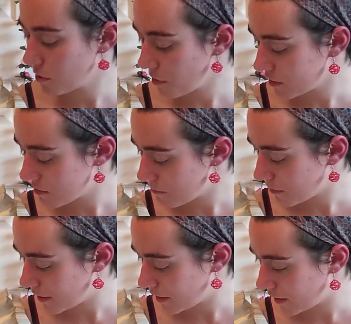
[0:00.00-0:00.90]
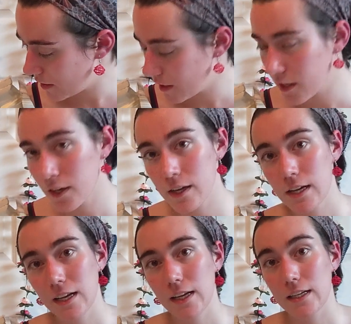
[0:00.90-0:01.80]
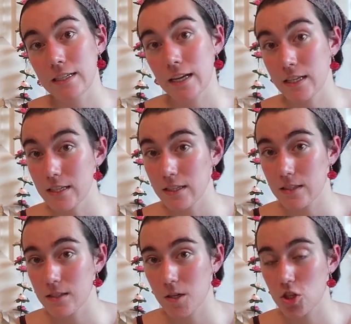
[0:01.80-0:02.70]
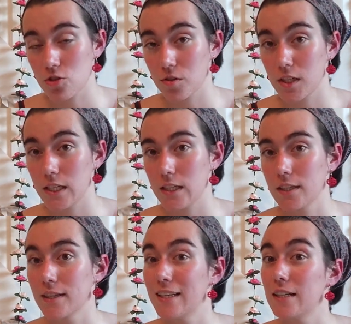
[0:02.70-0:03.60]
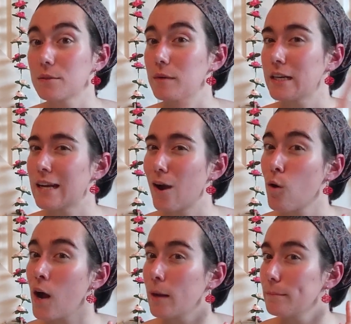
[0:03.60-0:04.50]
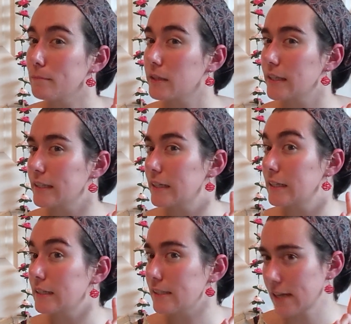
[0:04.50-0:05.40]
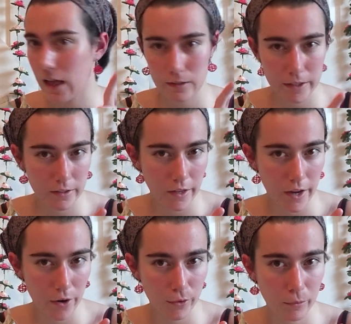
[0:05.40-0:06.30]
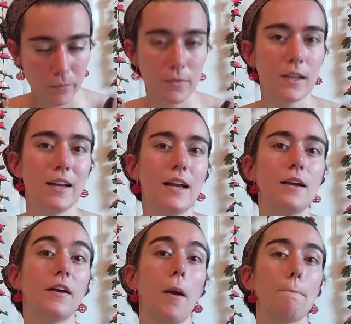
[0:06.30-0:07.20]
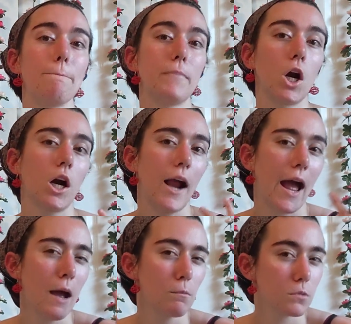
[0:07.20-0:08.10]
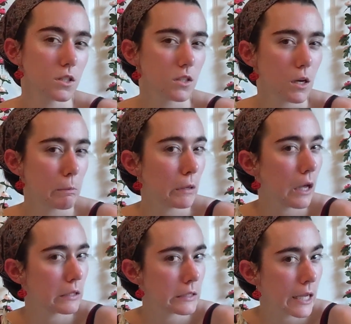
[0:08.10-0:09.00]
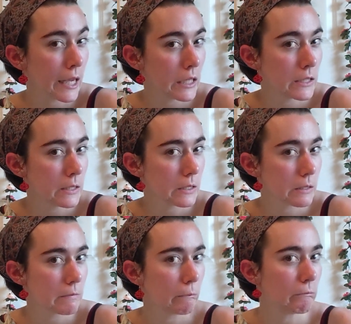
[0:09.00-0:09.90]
going to be an 18th century, right now I'm planning Italian gown, perhaps a polonaise.